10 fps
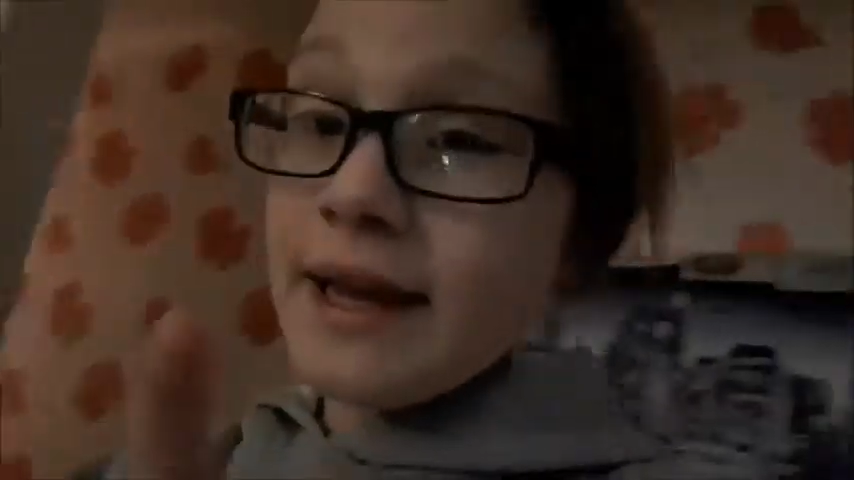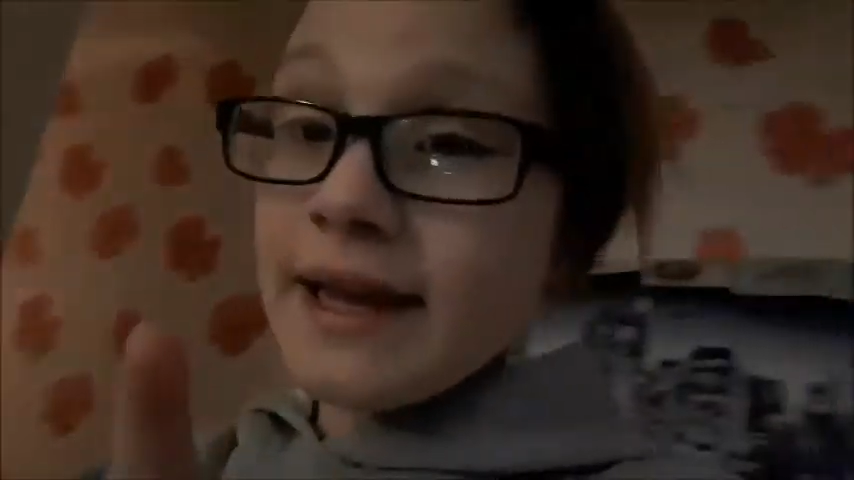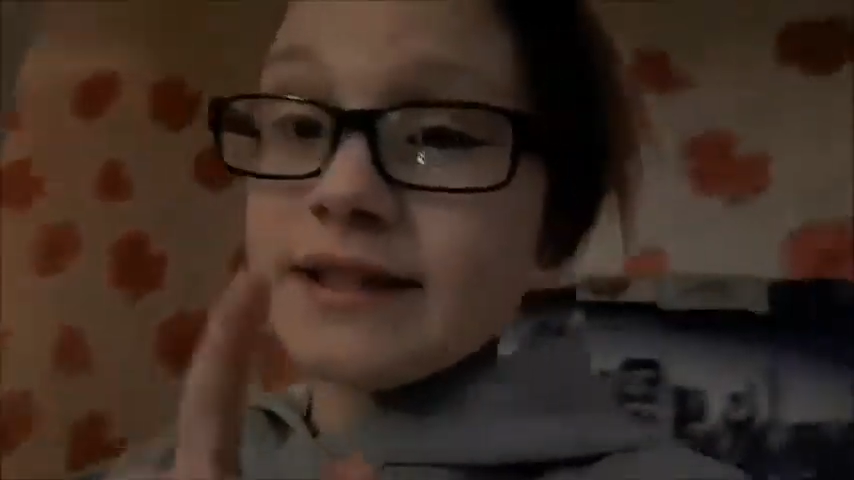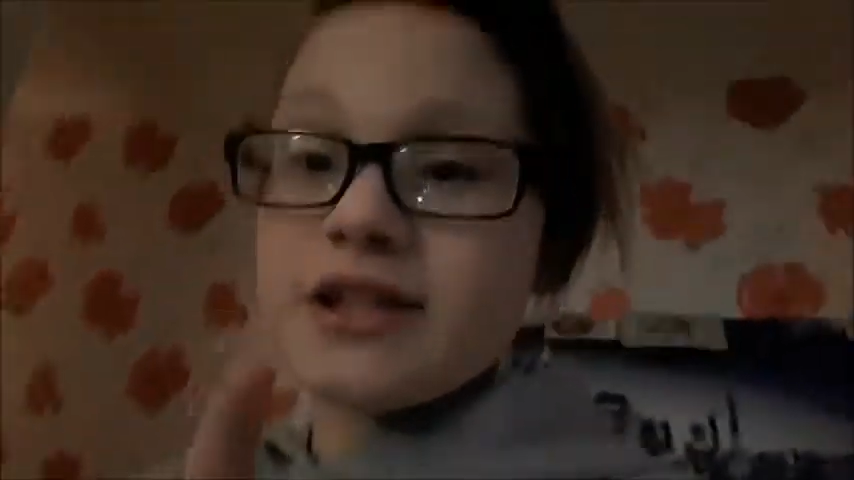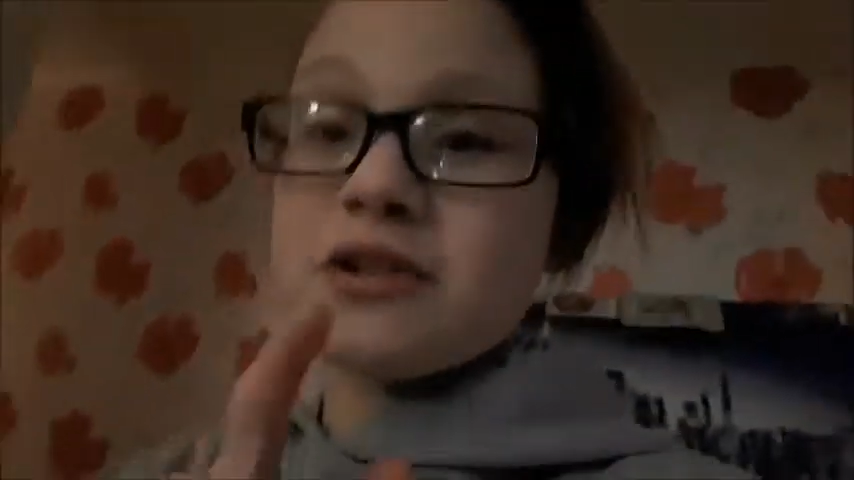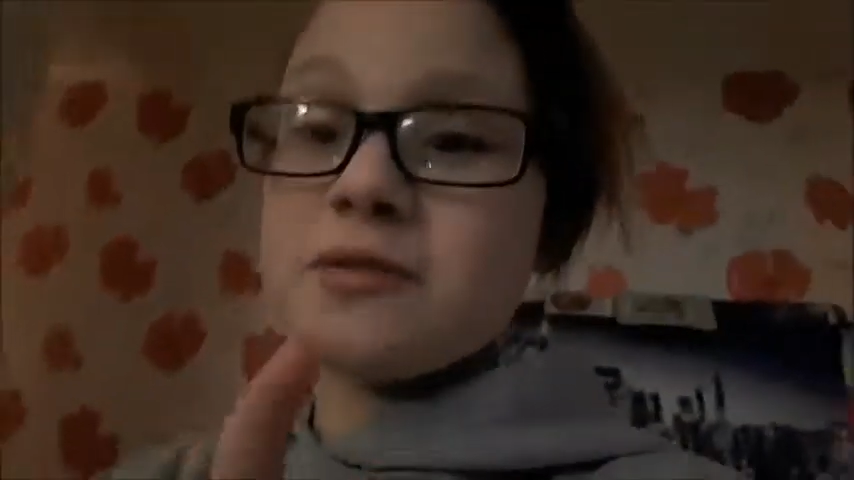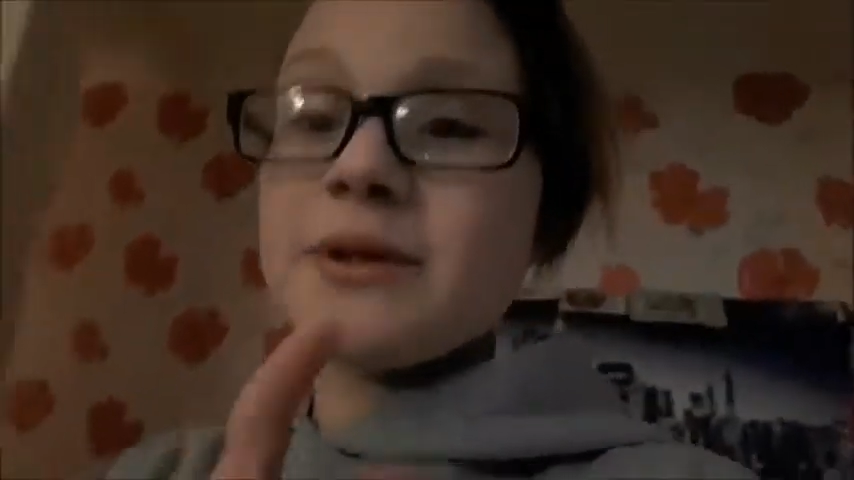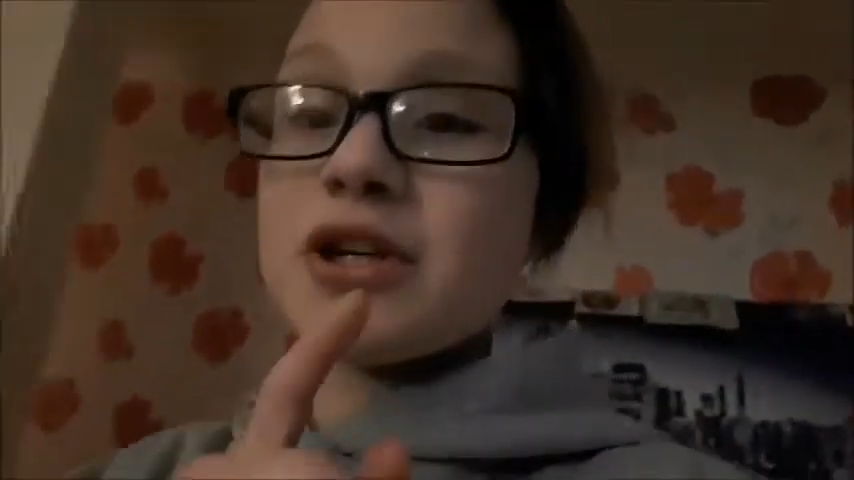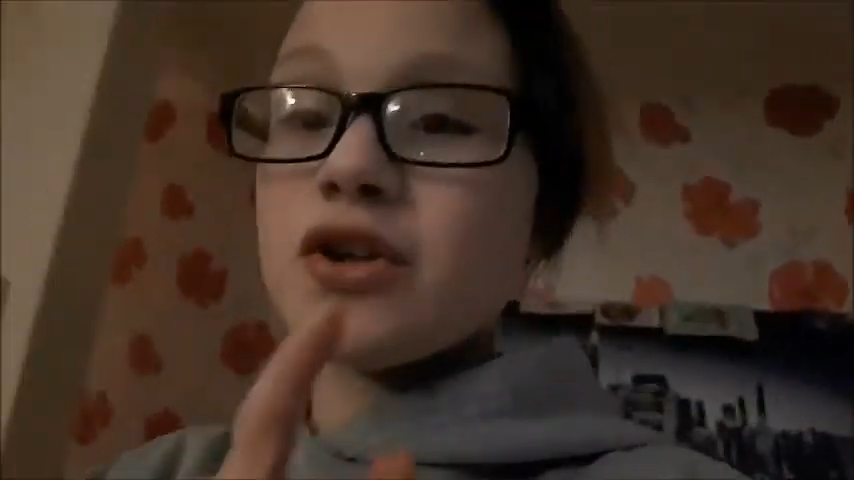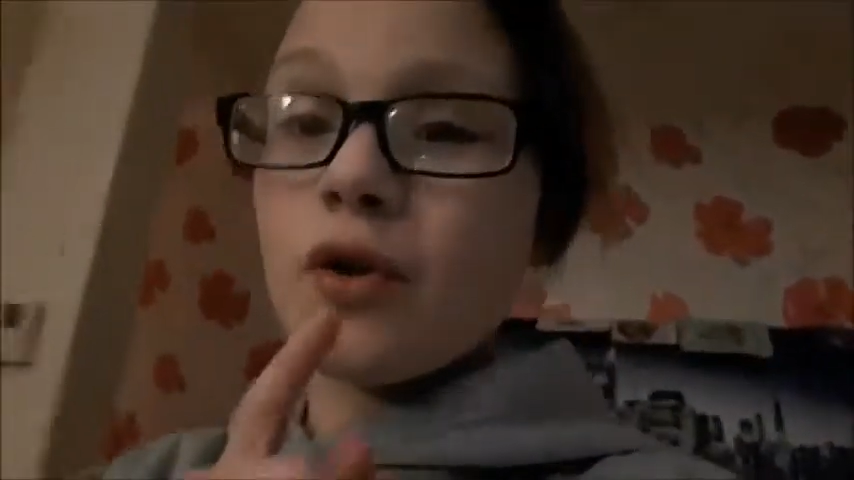it's going to be
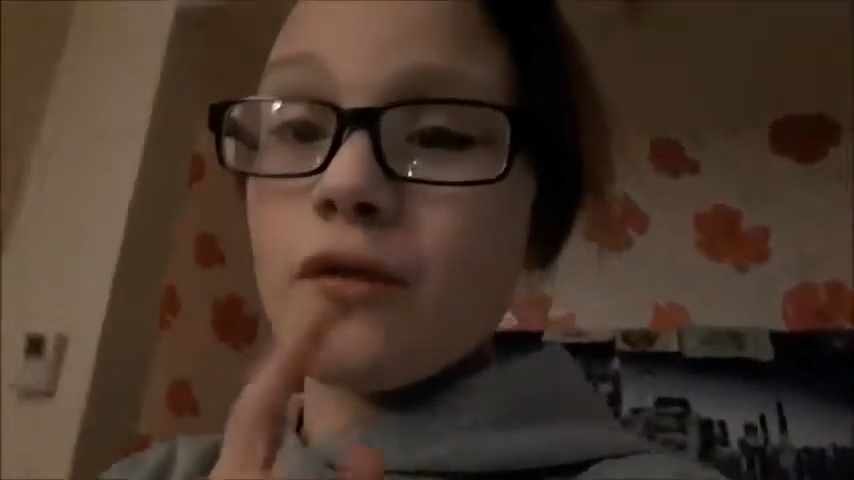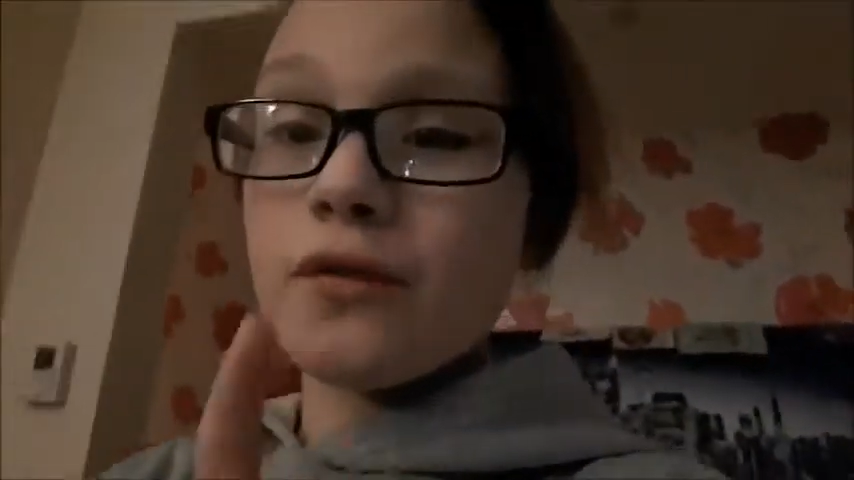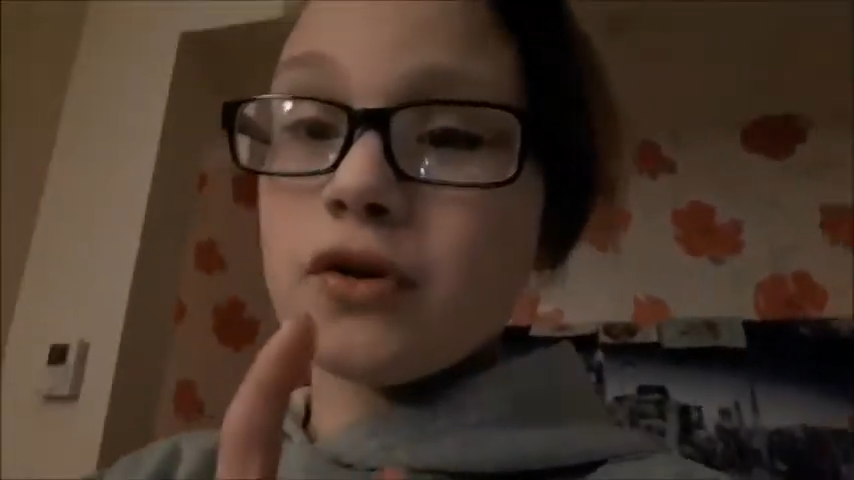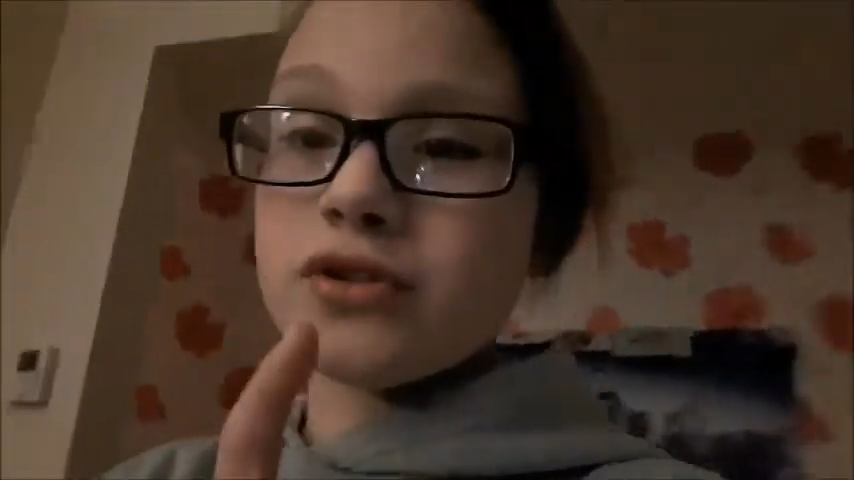a short vlog